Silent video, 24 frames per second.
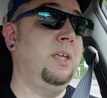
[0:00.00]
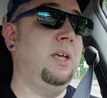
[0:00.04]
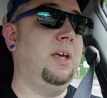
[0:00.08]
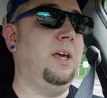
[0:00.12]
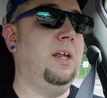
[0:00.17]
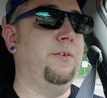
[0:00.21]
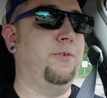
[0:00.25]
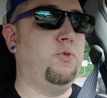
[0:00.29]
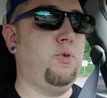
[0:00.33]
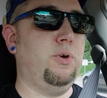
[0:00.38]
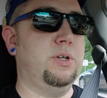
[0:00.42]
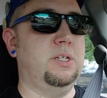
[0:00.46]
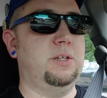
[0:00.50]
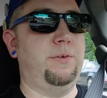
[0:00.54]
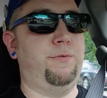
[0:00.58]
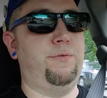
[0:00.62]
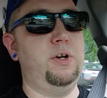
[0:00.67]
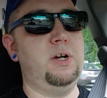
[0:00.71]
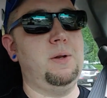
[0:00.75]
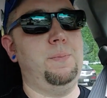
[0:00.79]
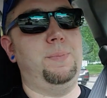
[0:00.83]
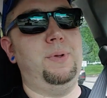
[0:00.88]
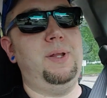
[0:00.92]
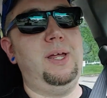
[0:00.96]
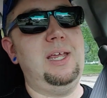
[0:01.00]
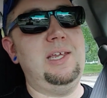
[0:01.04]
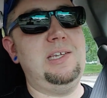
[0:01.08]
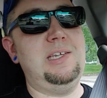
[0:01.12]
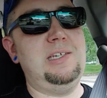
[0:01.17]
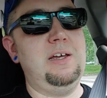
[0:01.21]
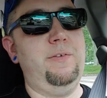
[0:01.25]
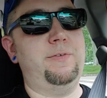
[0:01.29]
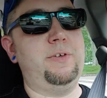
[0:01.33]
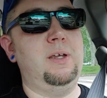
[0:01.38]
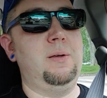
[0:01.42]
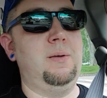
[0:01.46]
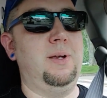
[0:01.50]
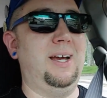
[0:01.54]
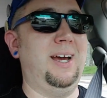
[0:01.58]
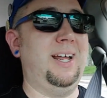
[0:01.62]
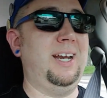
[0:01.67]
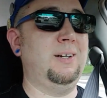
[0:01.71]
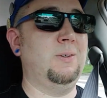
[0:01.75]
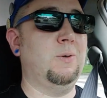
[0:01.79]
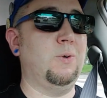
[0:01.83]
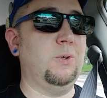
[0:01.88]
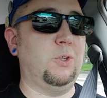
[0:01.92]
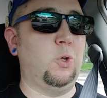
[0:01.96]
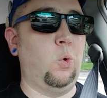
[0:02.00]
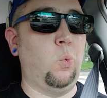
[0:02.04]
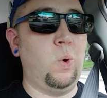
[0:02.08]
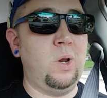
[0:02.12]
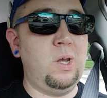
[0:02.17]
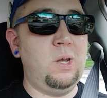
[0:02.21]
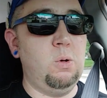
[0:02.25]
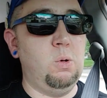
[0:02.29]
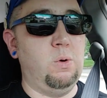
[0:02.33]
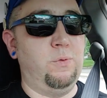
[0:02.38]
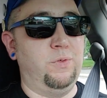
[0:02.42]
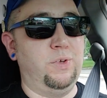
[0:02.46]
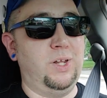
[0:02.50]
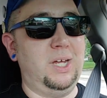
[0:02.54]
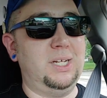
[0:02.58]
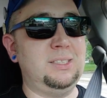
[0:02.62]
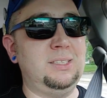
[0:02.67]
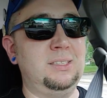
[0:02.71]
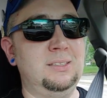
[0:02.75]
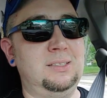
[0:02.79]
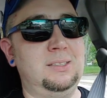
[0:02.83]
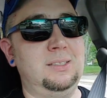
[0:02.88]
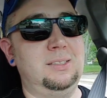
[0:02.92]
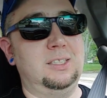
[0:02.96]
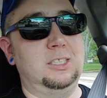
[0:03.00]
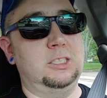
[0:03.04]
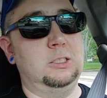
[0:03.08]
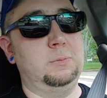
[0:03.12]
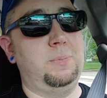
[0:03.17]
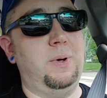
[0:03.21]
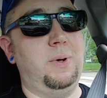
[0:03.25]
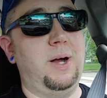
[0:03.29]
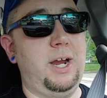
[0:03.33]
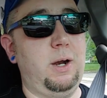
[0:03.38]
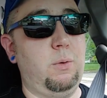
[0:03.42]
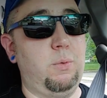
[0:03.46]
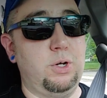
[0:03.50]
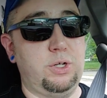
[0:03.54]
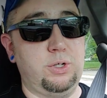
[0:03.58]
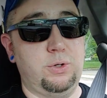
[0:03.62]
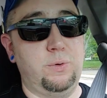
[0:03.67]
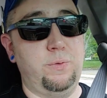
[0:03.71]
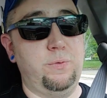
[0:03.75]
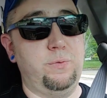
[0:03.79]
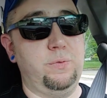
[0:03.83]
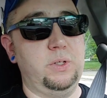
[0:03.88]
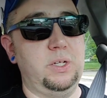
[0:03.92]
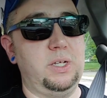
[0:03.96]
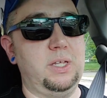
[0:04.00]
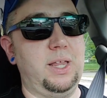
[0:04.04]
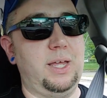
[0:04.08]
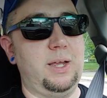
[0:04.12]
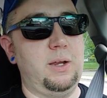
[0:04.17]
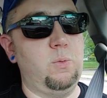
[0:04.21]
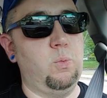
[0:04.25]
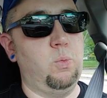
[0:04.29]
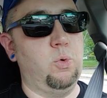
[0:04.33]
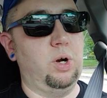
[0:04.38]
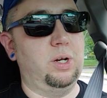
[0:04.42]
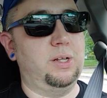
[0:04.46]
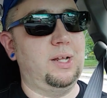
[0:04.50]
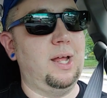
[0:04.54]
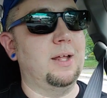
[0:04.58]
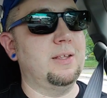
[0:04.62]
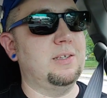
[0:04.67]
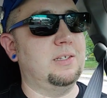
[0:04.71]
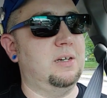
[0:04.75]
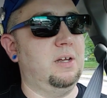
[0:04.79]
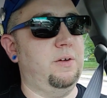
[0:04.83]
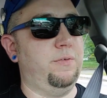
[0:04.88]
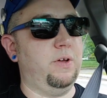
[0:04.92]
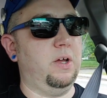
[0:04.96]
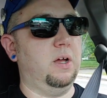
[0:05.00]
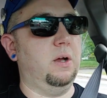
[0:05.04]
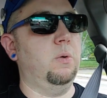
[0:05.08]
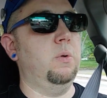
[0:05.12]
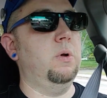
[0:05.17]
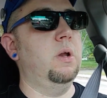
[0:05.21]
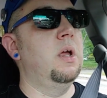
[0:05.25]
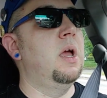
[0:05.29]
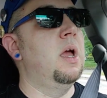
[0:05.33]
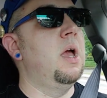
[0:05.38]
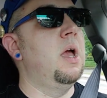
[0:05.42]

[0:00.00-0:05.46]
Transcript: And of course, the free to play stuff can kind of go out the window if licenses expire, which hopefully they work that stuff out.